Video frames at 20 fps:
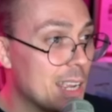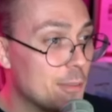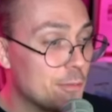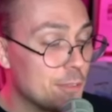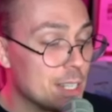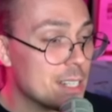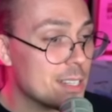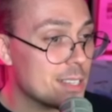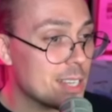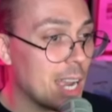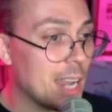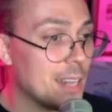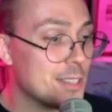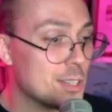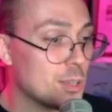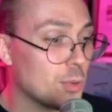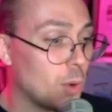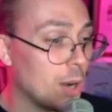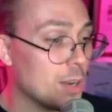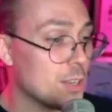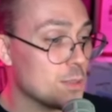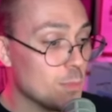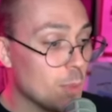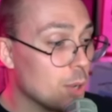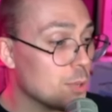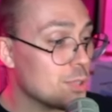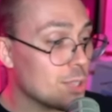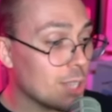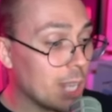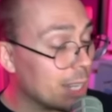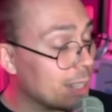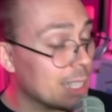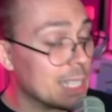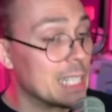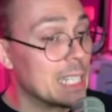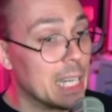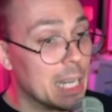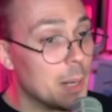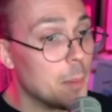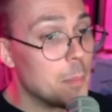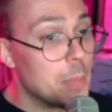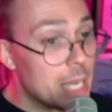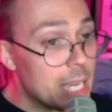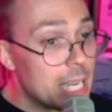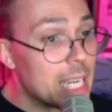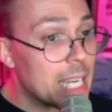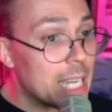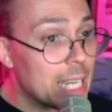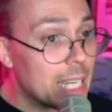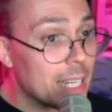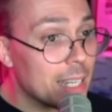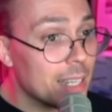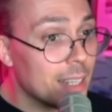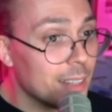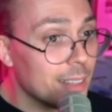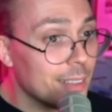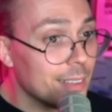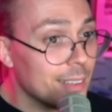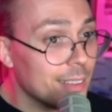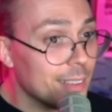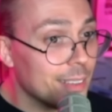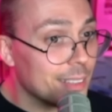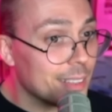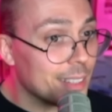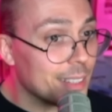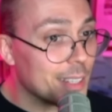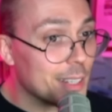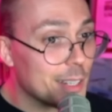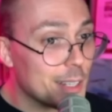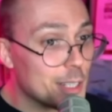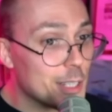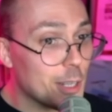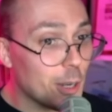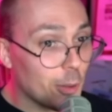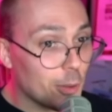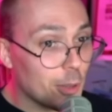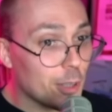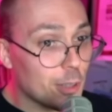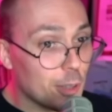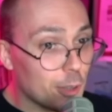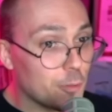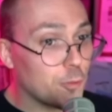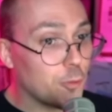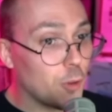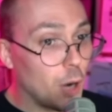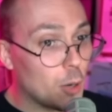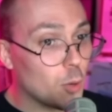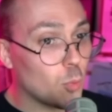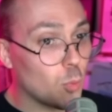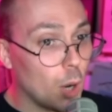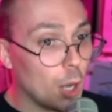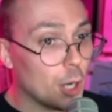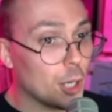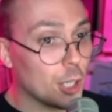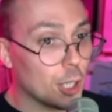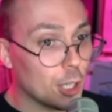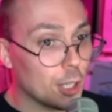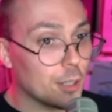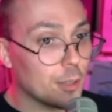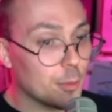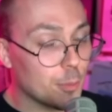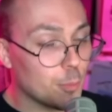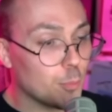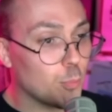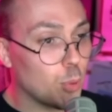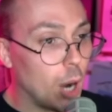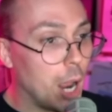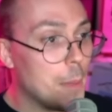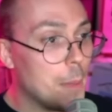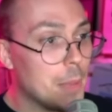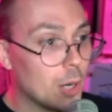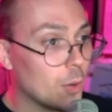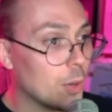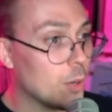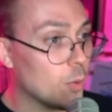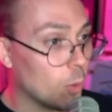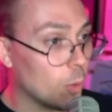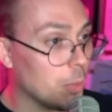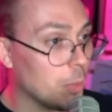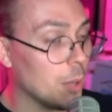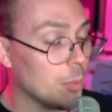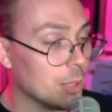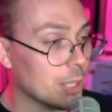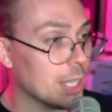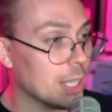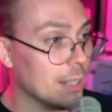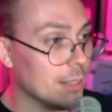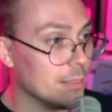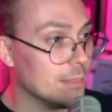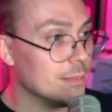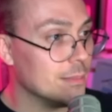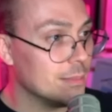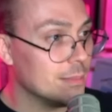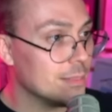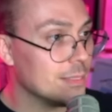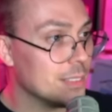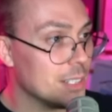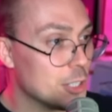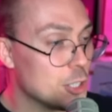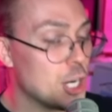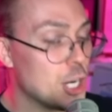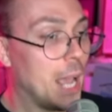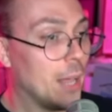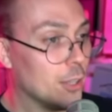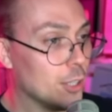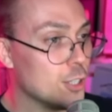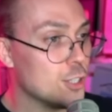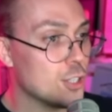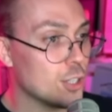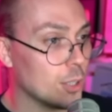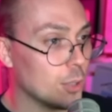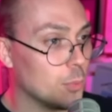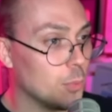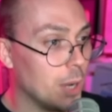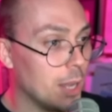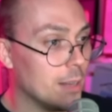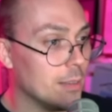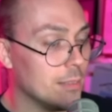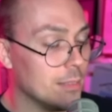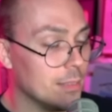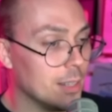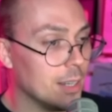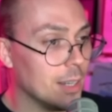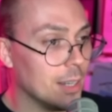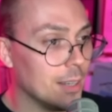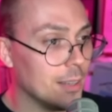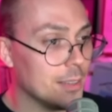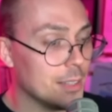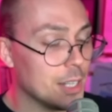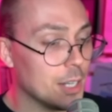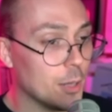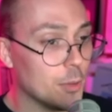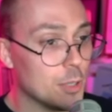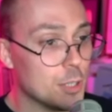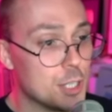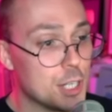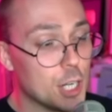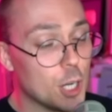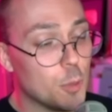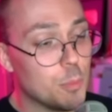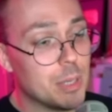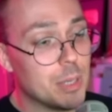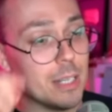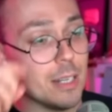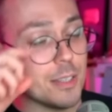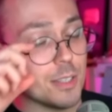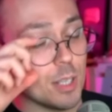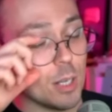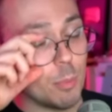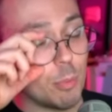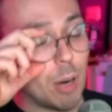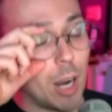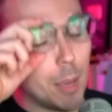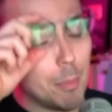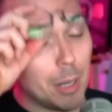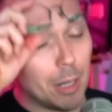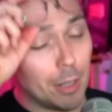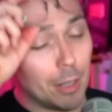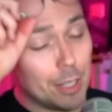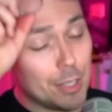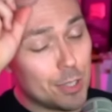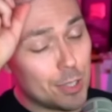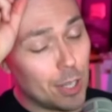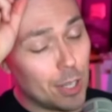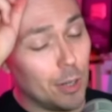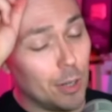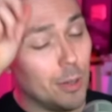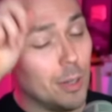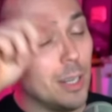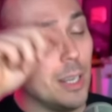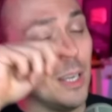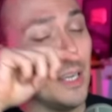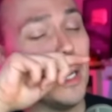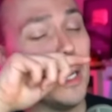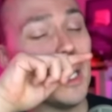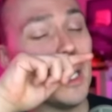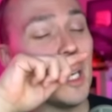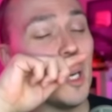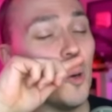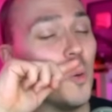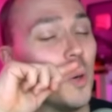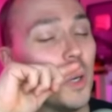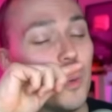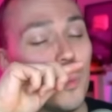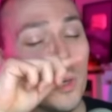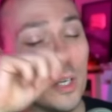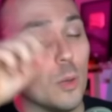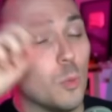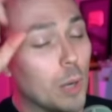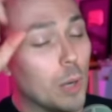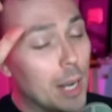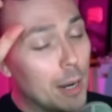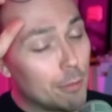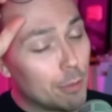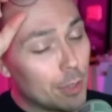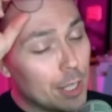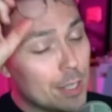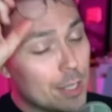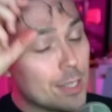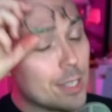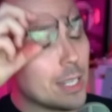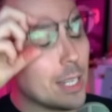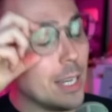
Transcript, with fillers: he decides to run, is most likely going to be, you know, the front runner primary Republican challenger when, you know, the GOP does their primaries. So, you know, whatever this